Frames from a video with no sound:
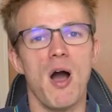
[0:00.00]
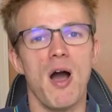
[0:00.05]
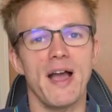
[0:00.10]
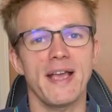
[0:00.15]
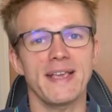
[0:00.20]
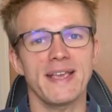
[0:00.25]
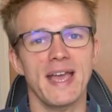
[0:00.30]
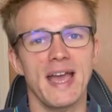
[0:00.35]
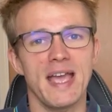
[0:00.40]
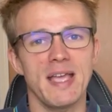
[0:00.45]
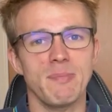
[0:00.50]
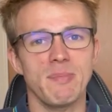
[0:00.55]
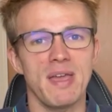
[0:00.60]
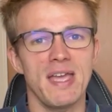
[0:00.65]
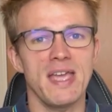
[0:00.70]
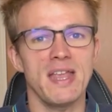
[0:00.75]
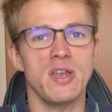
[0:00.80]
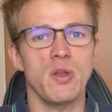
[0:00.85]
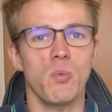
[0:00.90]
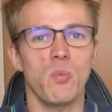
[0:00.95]
I came
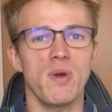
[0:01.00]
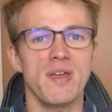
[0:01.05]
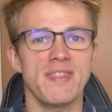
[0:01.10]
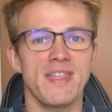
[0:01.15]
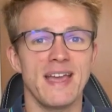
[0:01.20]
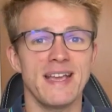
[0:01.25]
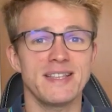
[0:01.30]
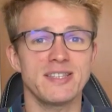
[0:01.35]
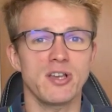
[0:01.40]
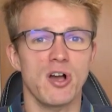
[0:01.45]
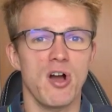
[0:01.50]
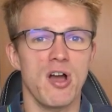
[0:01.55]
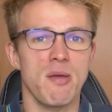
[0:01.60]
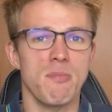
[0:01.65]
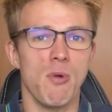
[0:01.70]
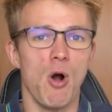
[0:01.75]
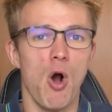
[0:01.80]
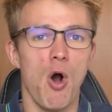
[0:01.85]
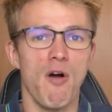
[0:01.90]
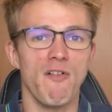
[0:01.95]
in with a
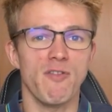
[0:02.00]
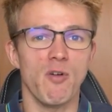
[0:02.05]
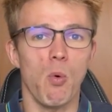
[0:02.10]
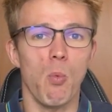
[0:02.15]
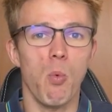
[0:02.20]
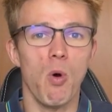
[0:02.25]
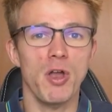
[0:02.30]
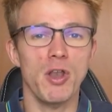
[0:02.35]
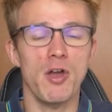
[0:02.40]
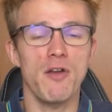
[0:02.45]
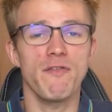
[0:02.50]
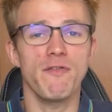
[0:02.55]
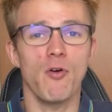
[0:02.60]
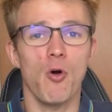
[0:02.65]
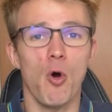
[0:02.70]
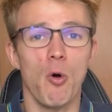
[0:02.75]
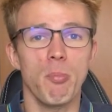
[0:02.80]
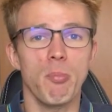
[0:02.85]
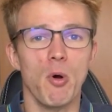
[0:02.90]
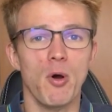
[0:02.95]
time of
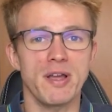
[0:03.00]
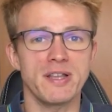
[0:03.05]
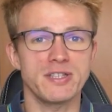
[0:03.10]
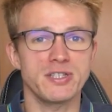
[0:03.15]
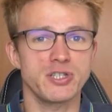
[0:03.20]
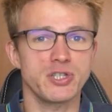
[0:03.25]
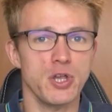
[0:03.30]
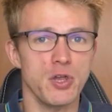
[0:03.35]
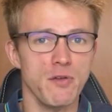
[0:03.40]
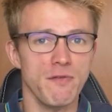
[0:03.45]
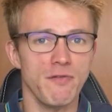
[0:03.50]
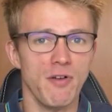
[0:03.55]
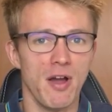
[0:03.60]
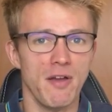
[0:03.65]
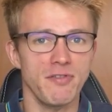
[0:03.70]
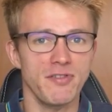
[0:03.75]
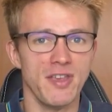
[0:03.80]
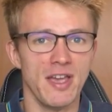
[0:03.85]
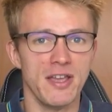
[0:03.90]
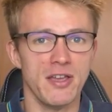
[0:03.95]
104.25
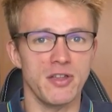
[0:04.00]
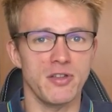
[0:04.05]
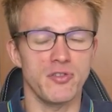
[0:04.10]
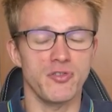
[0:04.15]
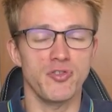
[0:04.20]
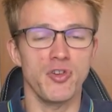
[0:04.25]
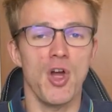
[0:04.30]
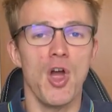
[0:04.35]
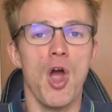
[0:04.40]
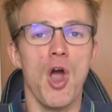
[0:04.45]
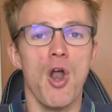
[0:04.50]
seconds,